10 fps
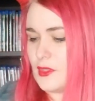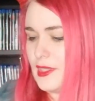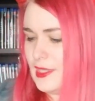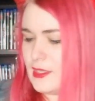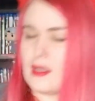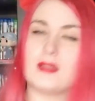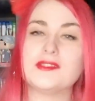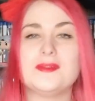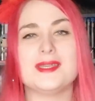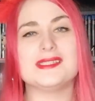Okay, on
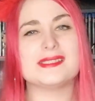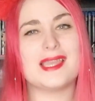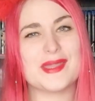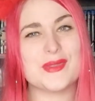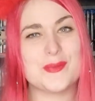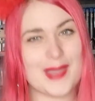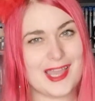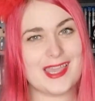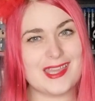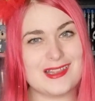to my second
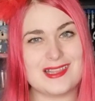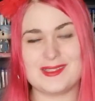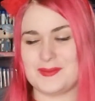pile.